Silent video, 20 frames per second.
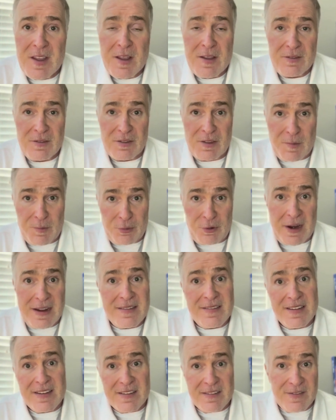so that the
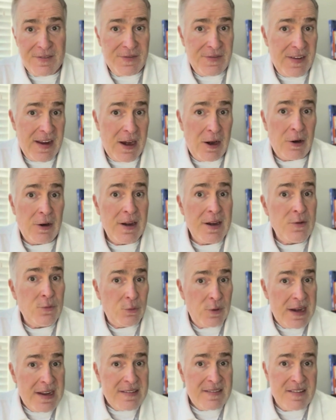pricing is fair and
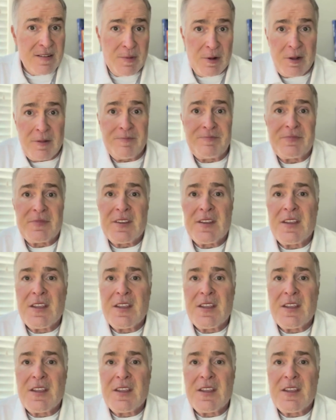reasonable,